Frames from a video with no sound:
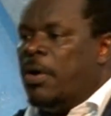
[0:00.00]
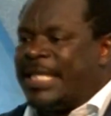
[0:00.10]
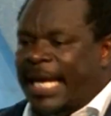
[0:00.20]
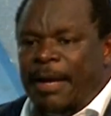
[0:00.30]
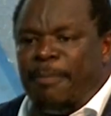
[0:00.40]

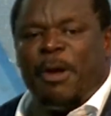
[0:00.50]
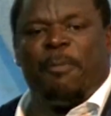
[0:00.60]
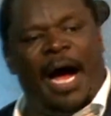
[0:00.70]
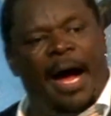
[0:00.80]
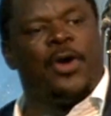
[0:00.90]
They'll tell
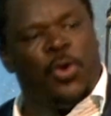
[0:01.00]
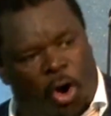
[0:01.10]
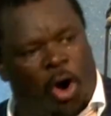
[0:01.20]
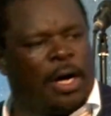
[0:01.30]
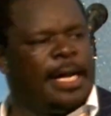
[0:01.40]
people how
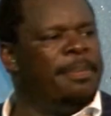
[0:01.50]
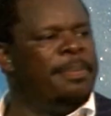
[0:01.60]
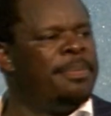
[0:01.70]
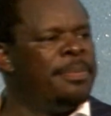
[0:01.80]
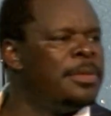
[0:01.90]
you called them.
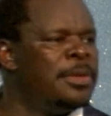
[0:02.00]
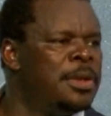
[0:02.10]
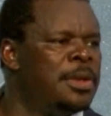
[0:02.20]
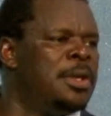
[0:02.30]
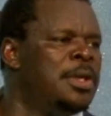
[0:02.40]

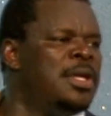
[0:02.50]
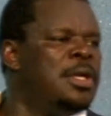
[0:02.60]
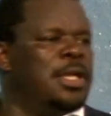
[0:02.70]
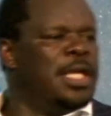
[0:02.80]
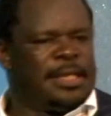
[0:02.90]

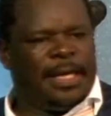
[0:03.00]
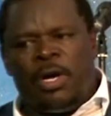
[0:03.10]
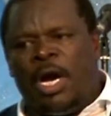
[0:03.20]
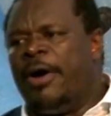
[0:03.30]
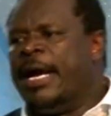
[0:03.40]
They say,
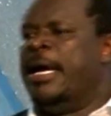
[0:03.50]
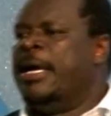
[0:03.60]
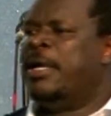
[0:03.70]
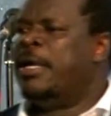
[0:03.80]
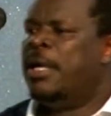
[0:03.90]
unaona,
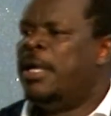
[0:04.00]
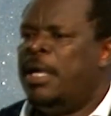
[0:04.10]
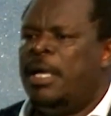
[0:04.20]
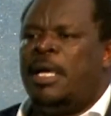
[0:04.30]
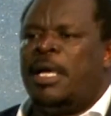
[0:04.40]

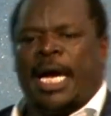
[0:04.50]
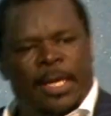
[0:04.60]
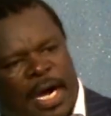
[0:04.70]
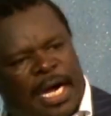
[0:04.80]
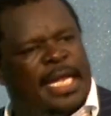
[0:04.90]

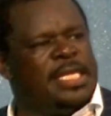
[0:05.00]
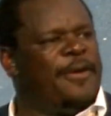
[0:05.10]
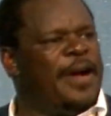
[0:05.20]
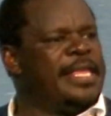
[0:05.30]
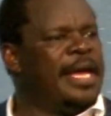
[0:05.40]
alikuwa
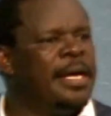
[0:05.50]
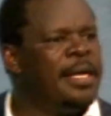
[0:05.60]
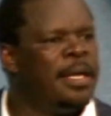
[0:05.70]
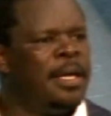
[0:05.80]
kanajifanya.